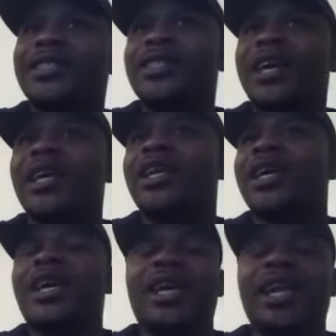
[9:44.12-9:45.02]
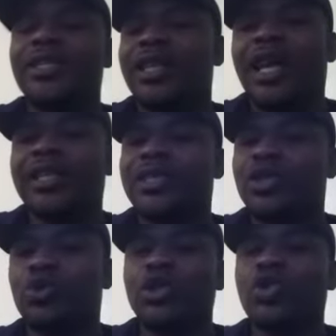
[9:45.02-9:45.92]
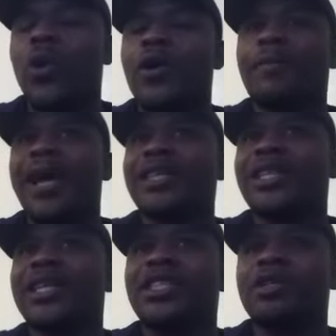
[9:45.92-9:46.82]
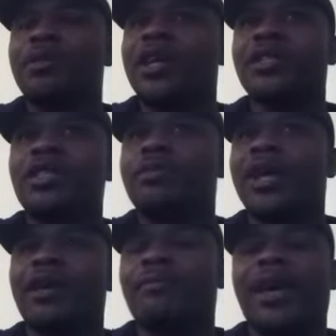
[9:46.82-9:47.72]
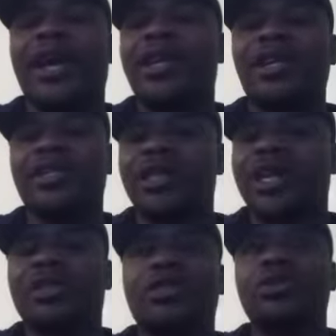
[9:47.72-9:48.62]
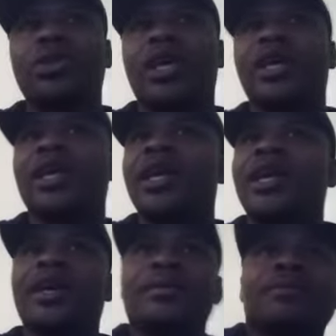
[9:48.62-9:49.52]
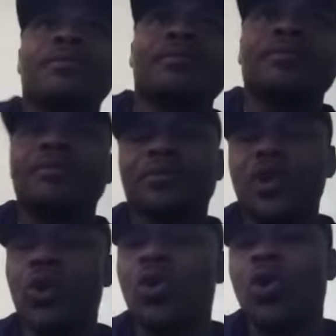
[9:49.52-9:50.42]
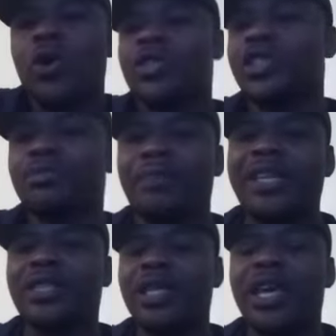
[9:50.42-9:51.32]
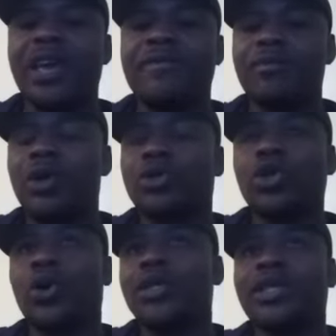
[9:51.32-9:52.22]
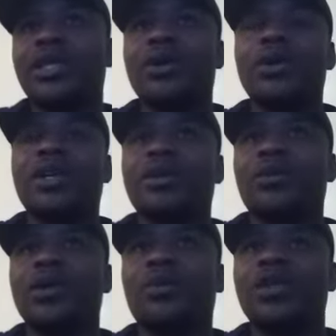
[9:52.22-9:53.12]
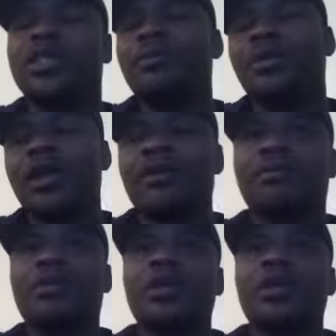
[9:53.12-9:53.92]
that, he doesn't like to switch quarterbacks like just because he's playing bad. He doesn't like to do that. O'Korn just basically gave him no choice, and no once he put in,